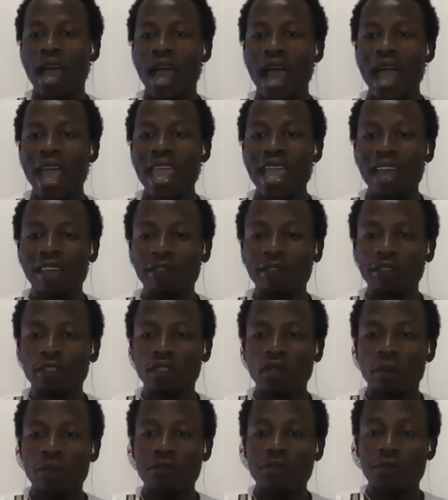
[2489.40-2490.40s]
I have
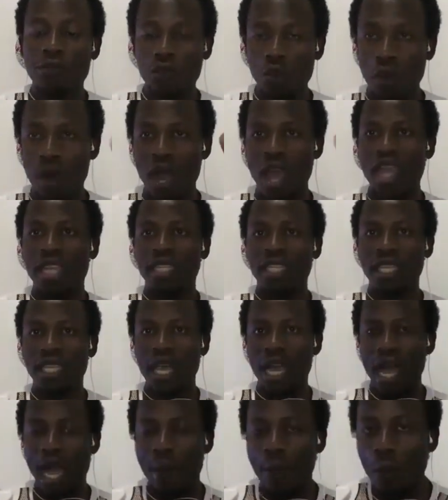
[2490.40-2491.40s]
some few
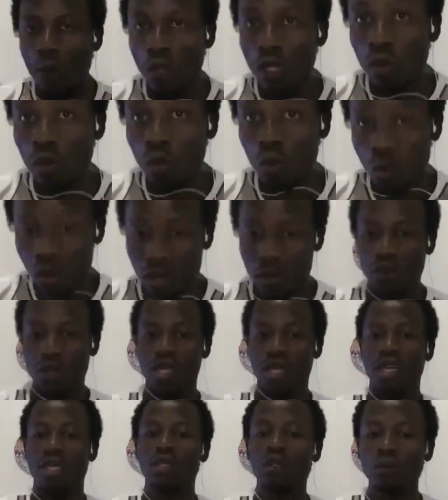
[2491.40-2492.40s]
idea about what we
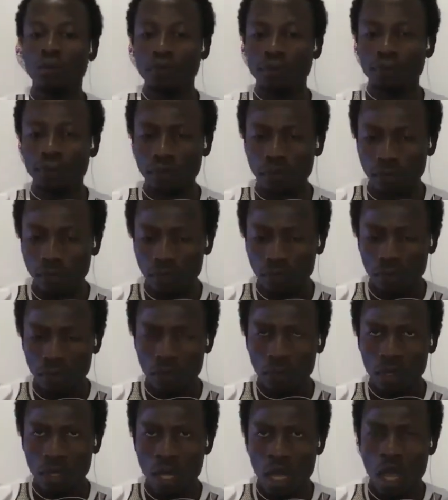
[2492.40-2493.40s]
can do.
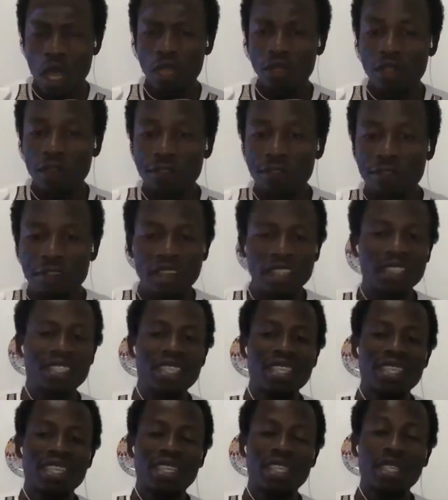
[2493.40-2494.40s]
The first
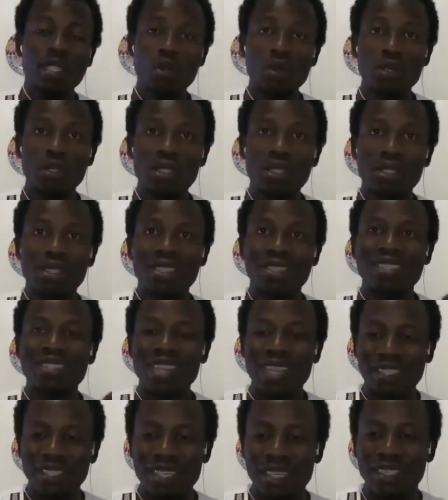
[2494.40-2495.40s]
thing is to
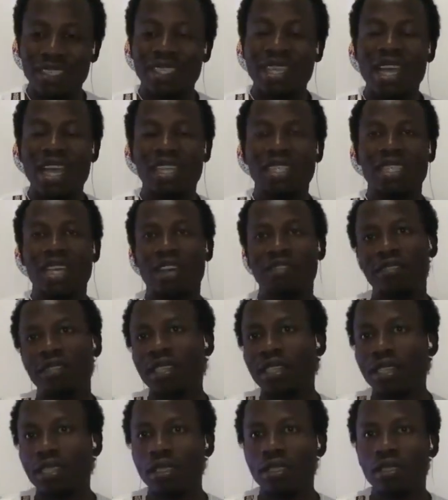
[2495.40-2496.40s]
sensitize
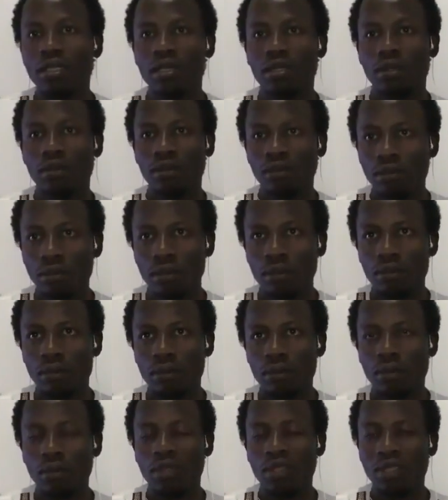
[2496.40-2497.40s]
Africans.
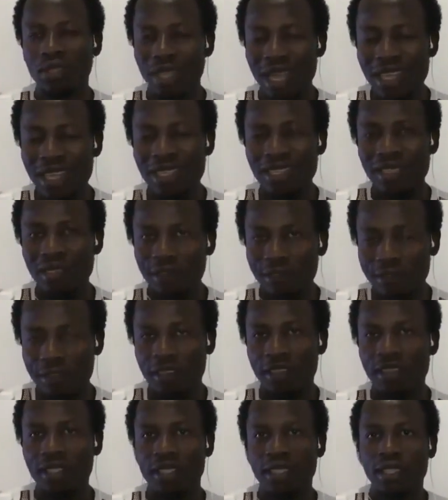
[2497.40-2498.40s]
That is the
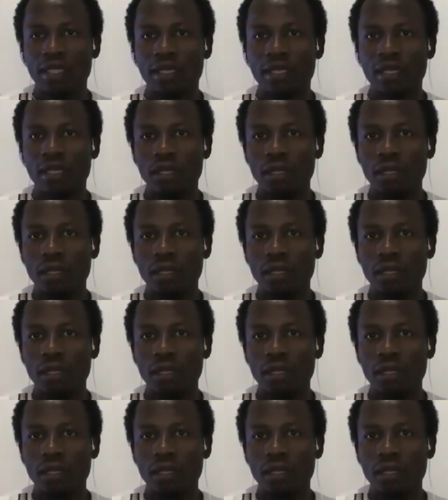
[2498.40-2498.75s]
first thing.